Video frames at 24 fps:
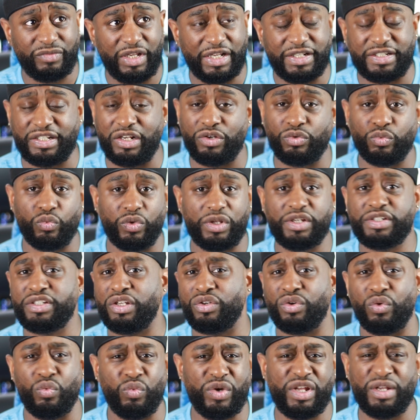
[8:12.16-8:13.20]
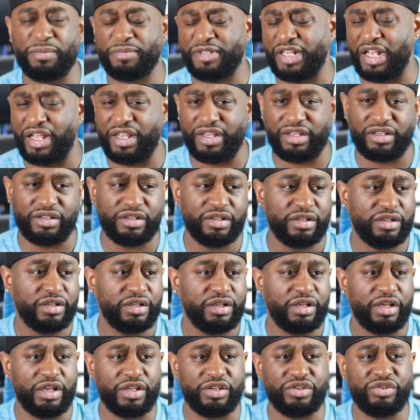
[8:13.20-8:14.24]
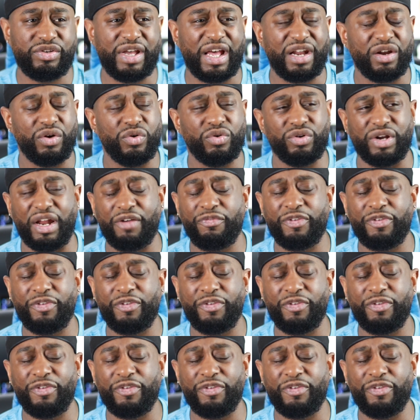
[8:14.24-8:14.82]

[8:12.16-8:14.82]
a website, and you got to order.